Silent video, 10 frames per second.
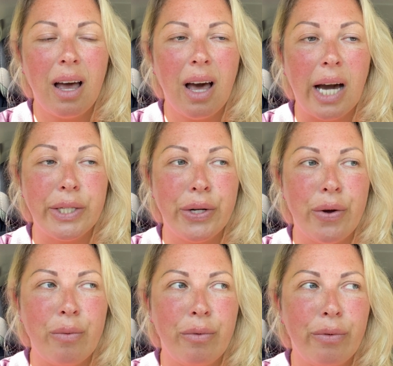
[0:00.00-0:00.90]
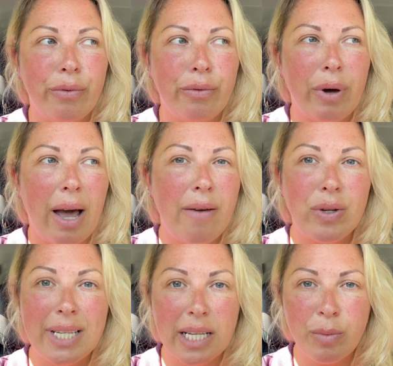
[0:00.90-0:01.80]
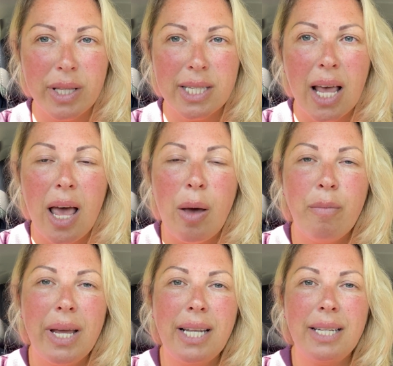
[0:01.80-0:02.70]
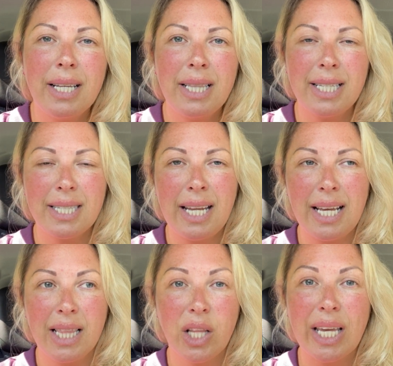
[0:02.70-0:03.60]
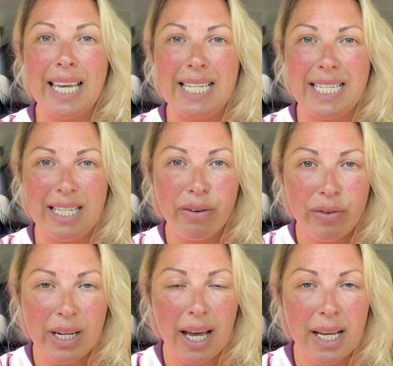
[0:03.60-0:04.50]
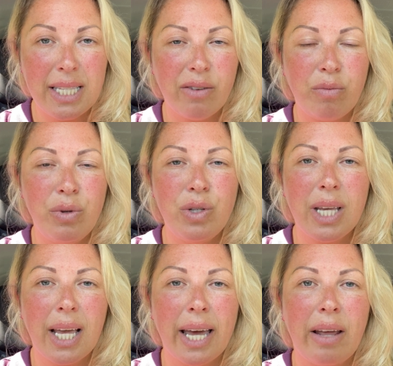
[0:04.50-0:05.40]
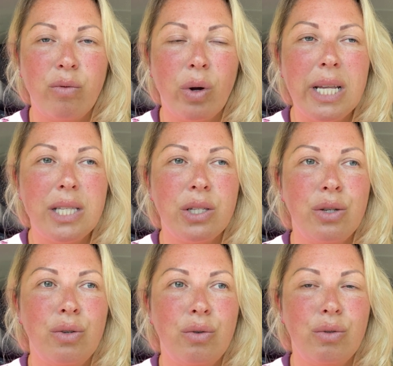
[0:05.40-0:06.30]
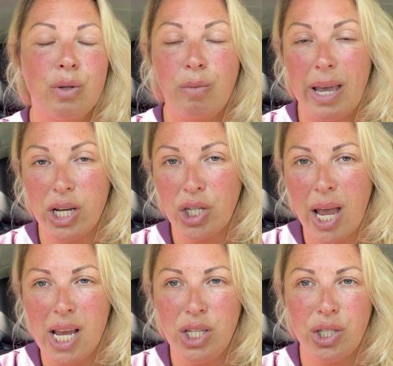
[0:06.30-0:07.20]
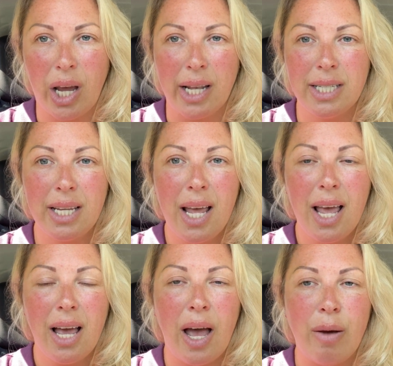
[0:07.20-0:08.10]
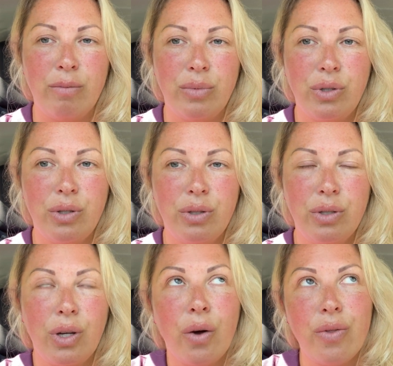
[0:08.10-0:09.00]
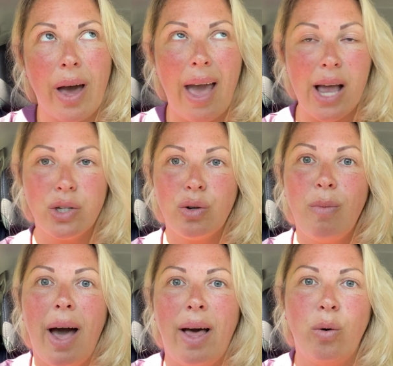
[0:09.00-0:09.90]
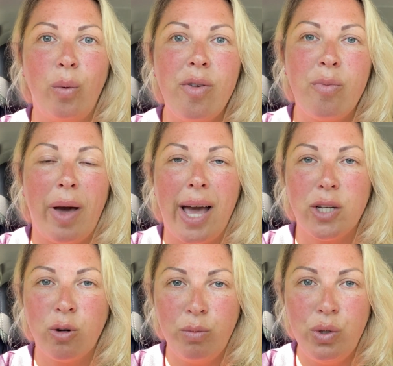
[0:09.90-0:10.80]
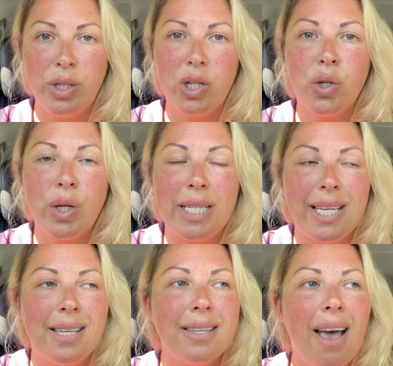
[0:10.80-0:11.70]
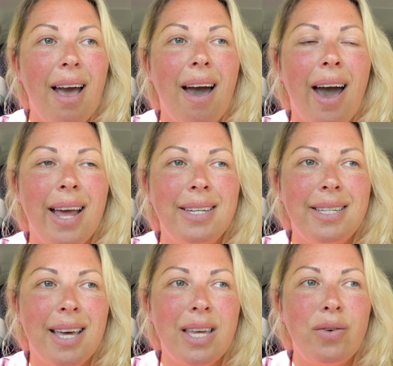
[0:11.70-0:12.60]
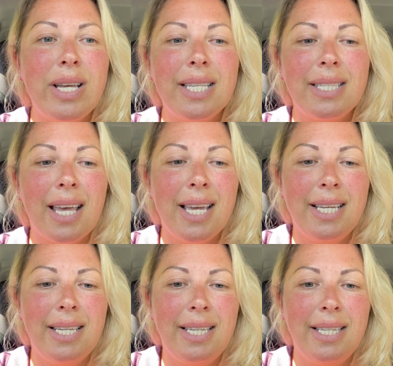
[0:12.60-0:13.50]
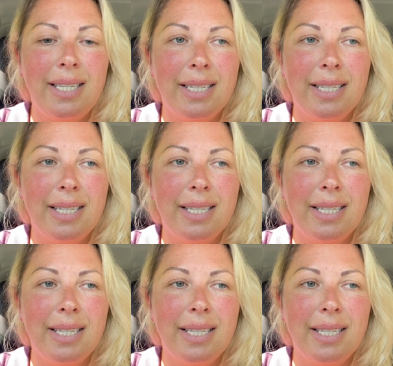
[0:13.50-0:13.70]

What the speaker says: I don't know, 5 or 6 months been listening and looking into different kinds of music, and I've wanted to make a change and go that extra mile with my actual music choices. And there is a